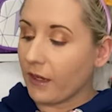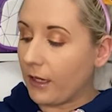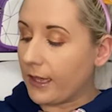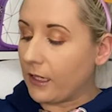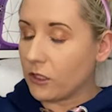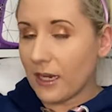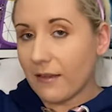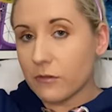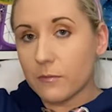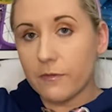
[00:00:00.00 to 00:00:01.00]
I think, because I
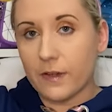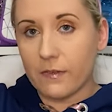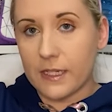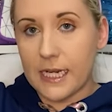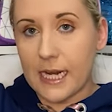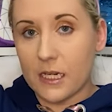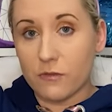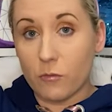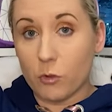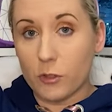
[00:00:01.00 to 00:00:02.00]
have some 50 ears
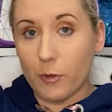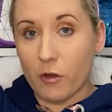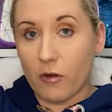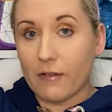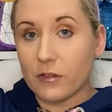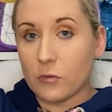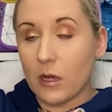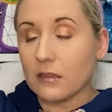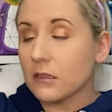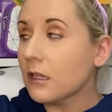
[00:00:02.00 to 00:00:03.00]
from Once Upon a Craft as
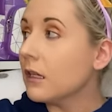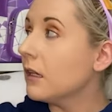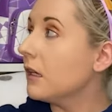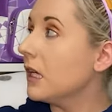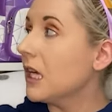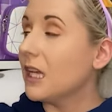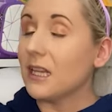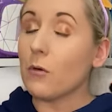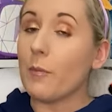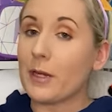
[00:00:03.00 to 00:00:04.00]
well
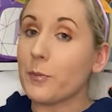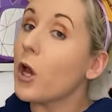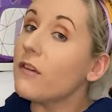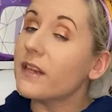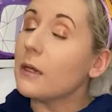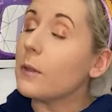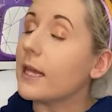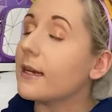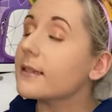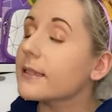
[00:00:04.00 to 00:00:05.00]
that will match perfectly with
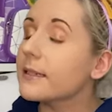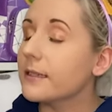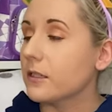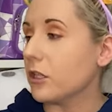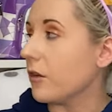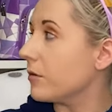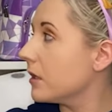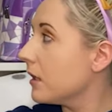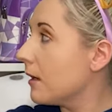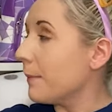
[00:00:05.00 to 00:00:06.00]
that. So,
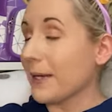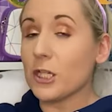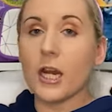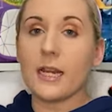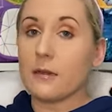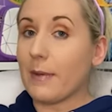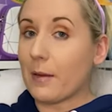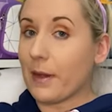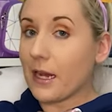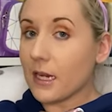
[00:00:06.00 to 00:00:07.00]
Magic Kingdom
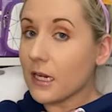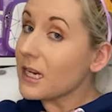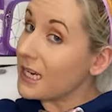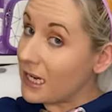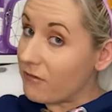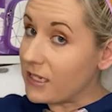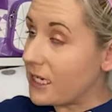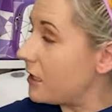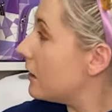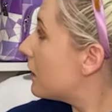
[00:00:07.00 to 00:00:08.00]
backpack,
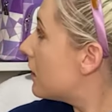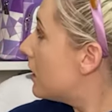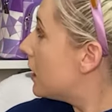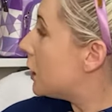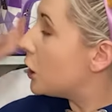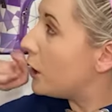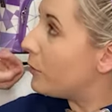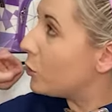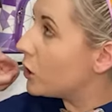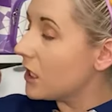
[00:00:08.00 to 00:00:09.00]
Iridescent, this little
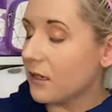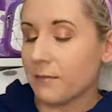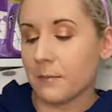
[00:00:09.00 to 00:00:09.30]
beauty.